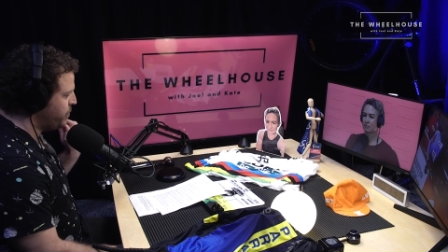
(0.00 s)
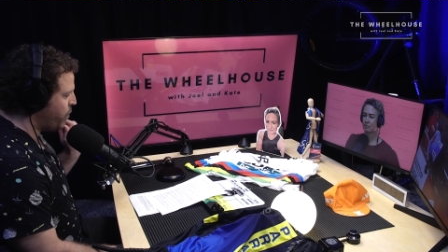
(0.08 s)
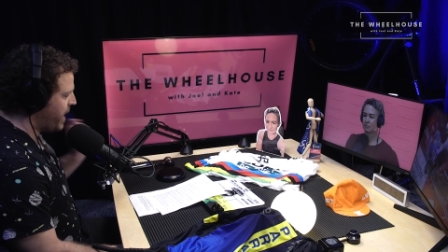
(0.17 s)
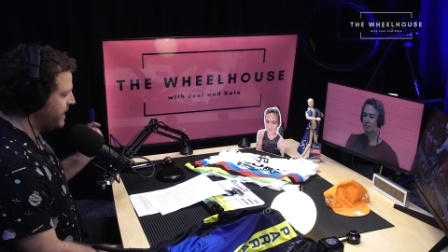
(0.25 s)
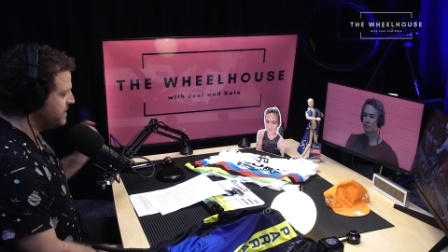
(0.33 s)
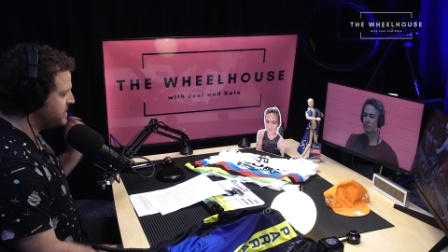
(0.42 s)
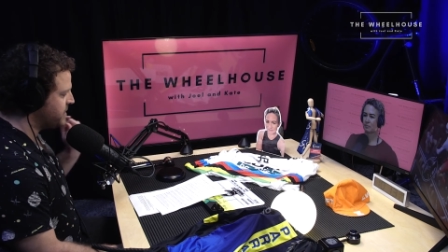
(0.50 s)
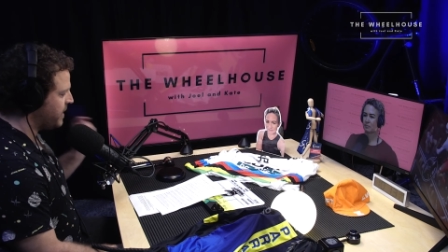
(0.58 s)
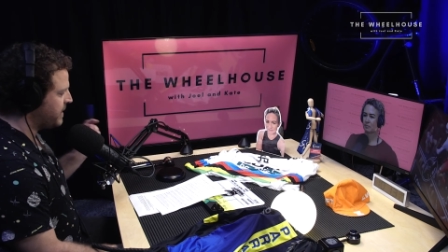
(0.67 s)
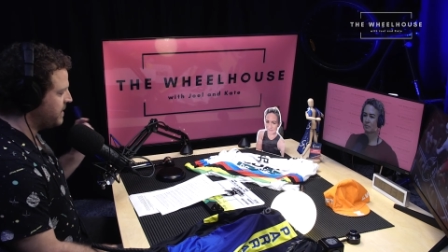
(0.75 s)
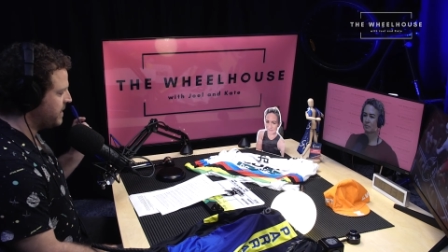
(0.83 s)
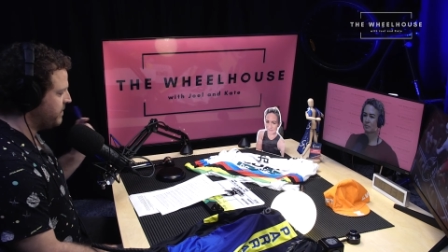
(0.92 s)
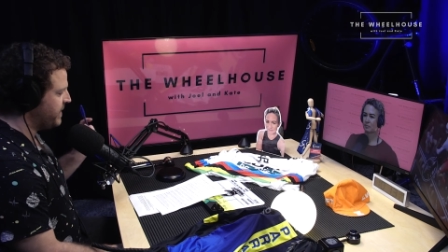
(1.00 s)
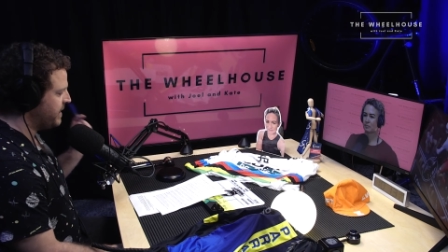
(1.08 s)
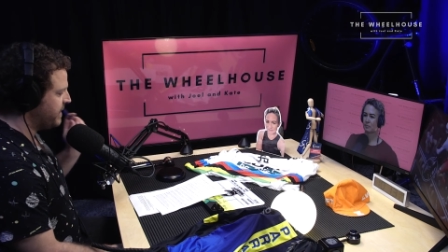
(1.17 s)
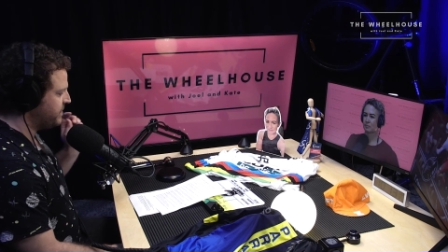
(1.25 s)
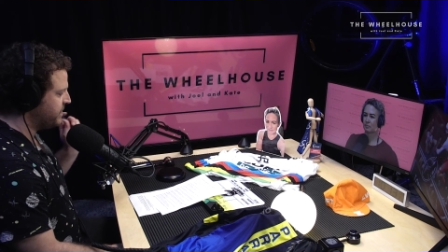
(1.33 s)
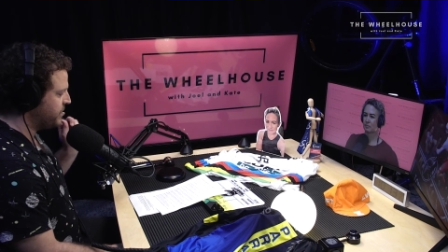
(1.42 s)
one cycling event
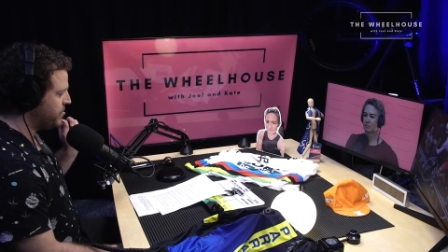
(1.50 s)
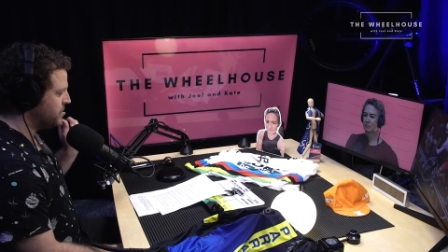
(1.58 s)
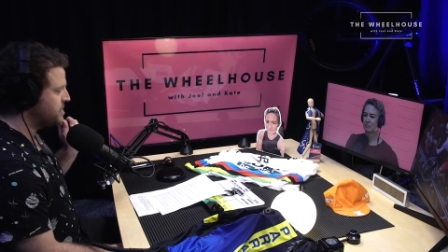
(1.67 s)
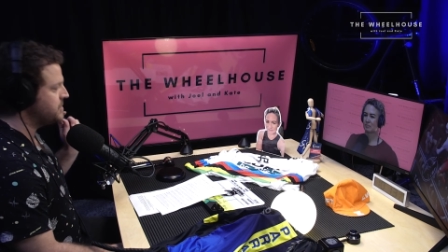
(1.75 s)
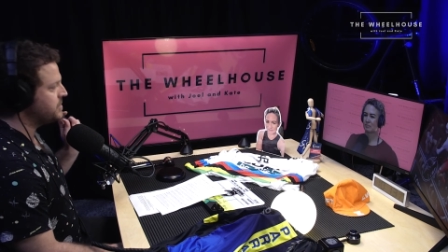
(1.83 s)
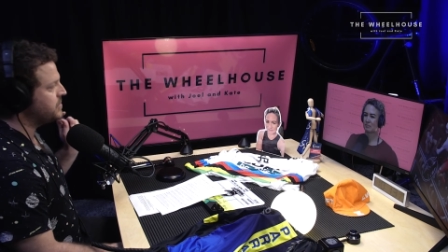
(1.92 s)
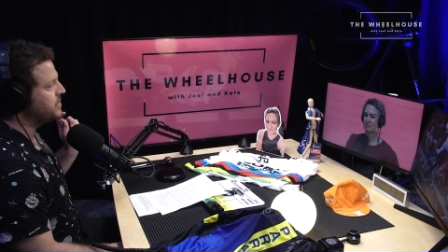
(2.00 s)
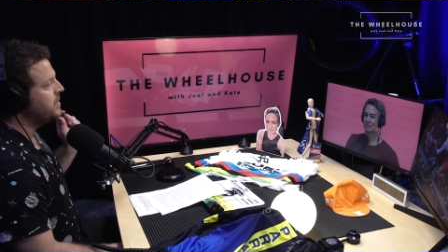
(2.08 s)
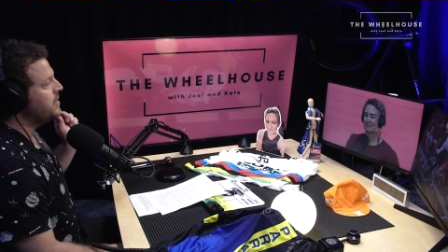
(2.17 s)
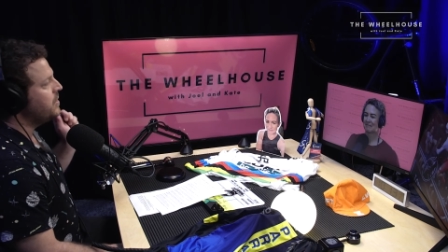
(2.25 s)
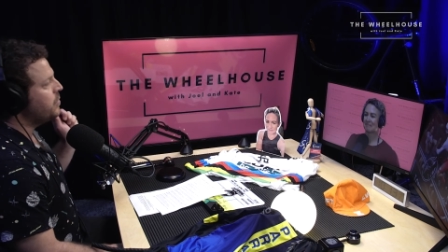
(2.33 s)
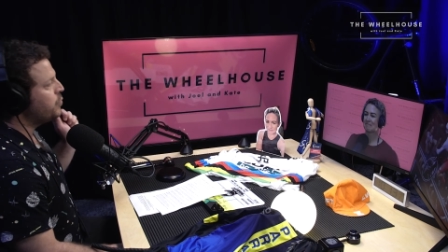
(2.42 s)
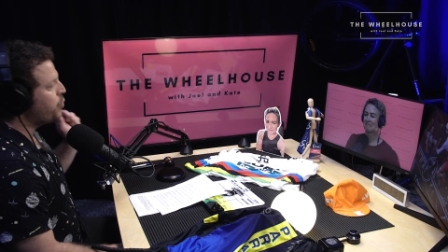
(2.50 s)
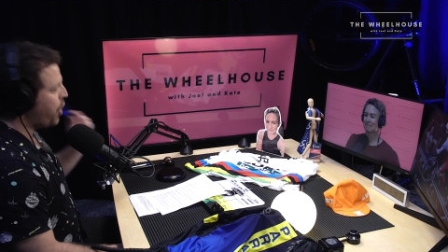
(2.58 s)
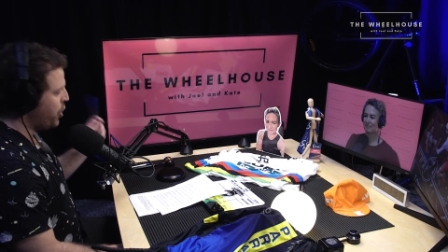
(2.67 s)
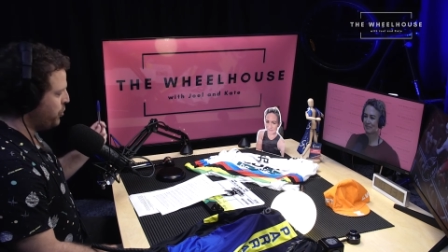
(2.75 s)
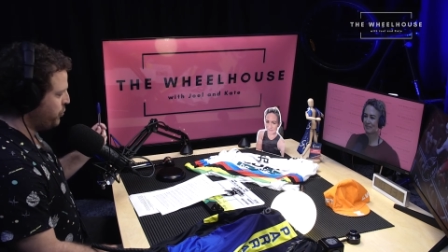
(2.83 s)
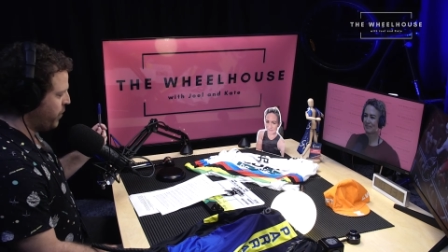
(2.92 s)
left, of course, the
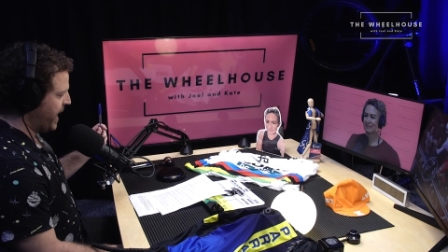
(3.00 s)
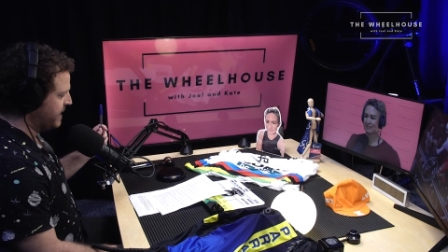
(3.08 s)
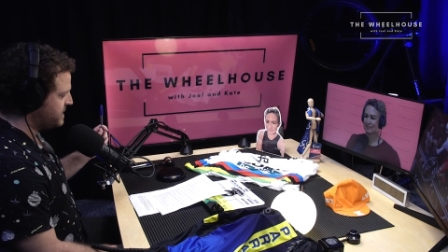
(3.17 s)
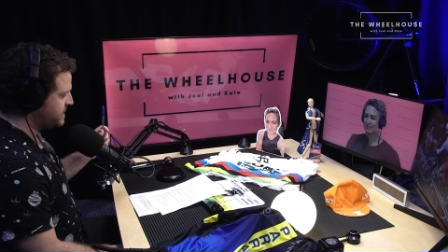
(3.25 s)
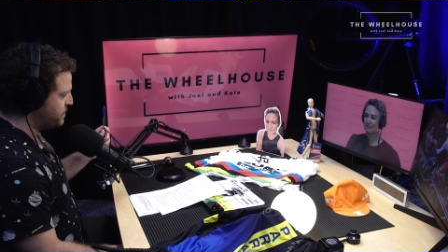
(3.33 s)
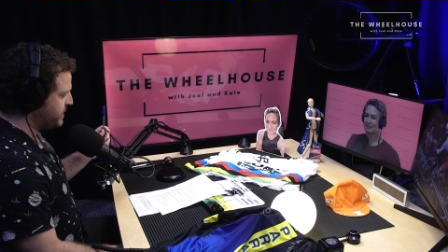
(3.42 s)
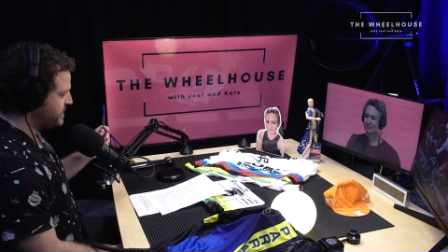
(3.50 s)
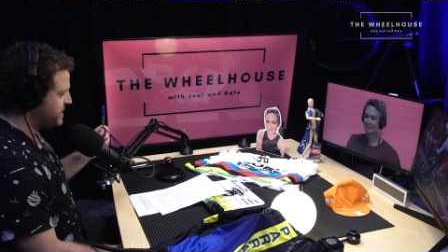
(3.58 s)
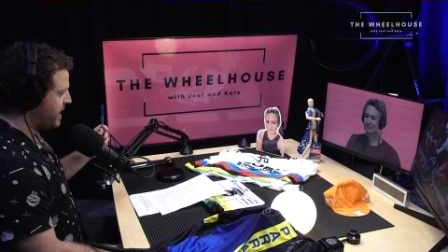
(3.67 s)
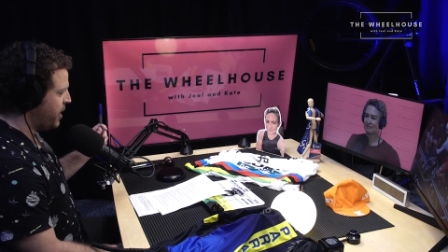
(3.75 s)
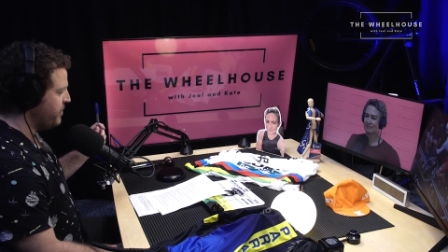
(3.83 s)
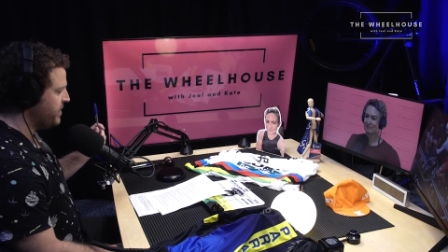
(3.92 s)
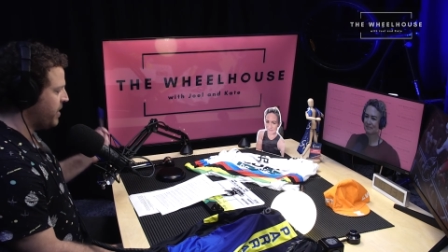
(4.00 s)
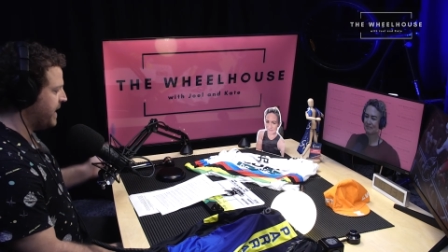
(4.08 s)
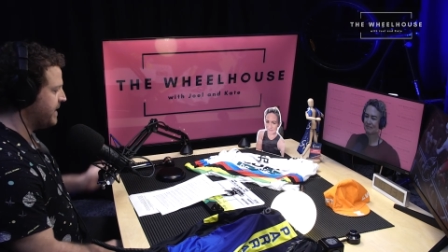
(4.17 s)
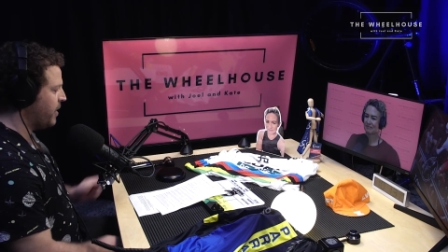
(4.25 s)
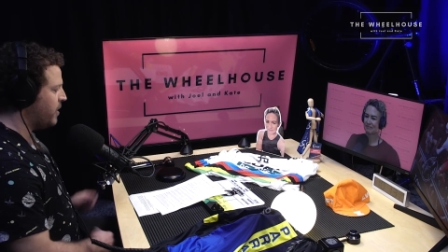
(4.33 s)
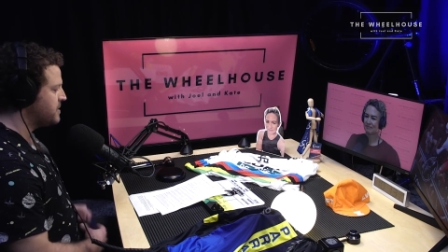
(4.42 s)
road race. But uh, overnight,
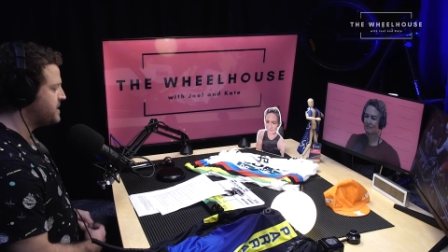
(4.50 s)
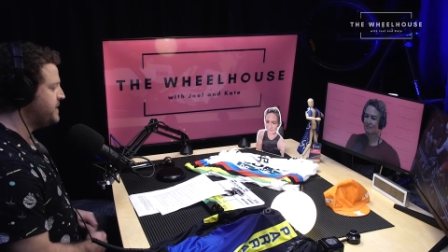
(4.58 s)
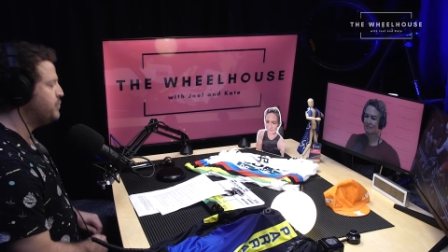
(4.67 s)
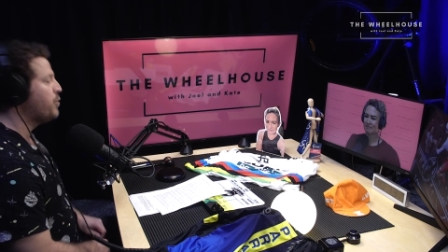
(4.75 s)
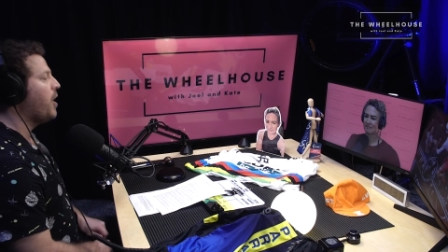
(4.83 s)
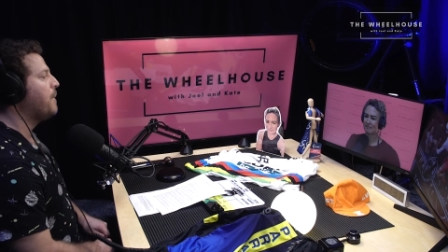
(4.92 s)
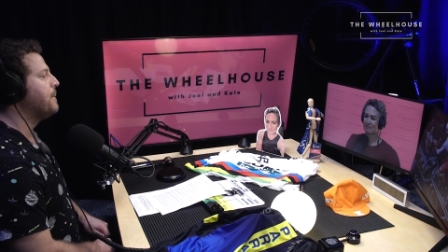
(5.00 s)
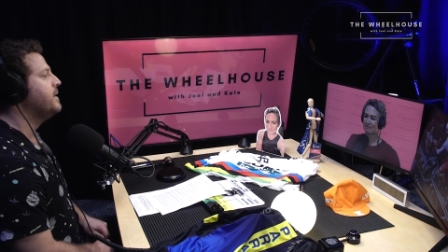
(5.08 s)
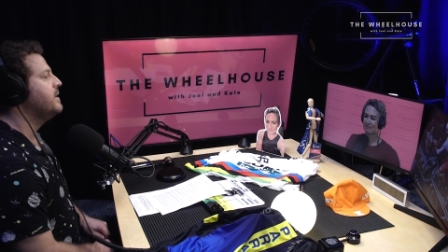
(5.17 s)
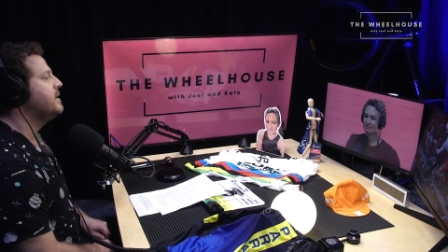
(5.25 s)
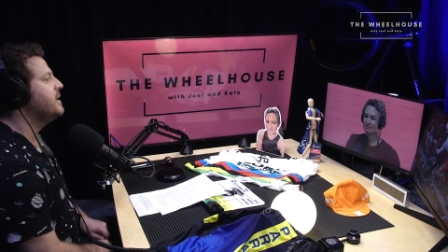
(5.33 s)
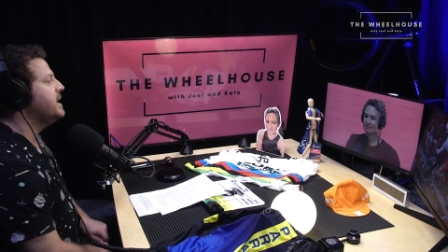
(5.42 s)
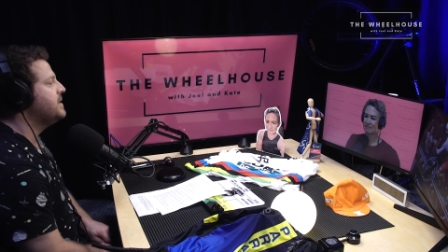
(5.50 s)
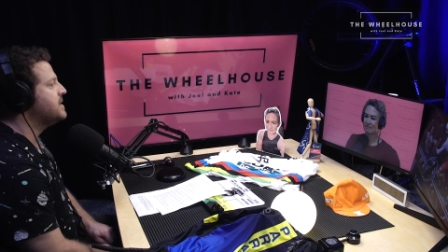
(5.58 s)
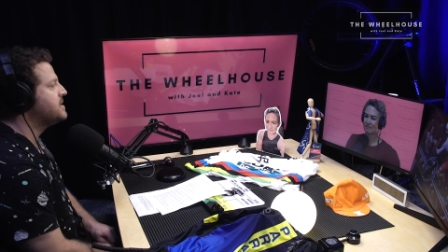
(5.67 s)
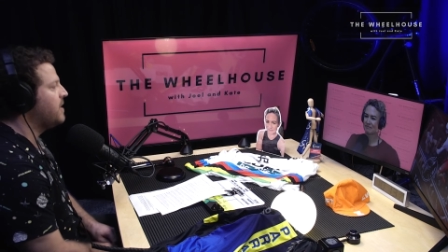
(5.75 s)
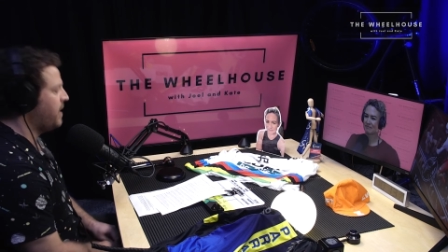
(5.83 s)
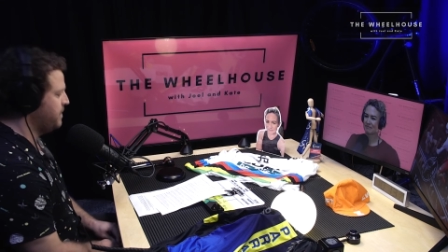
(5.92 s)
an Aussie romp in the
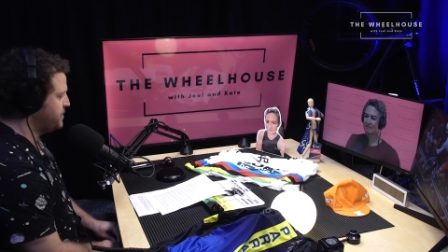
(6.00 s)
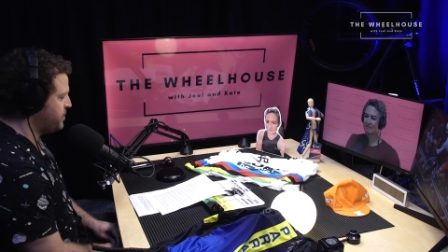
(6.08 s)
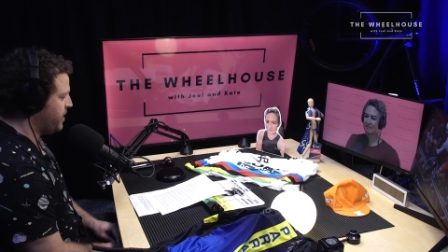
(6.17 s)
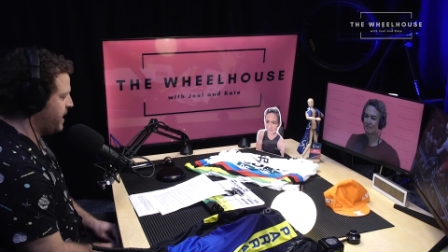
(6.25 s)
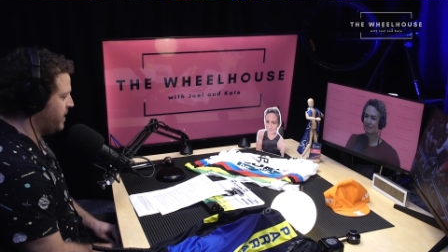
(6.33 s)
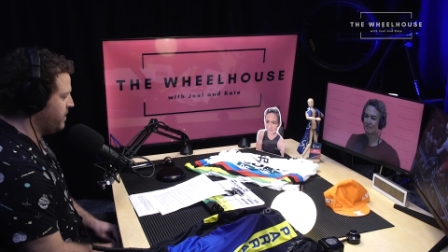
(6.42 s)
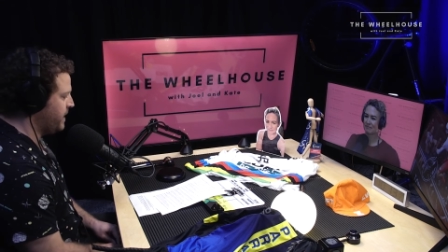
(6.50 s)
time trial.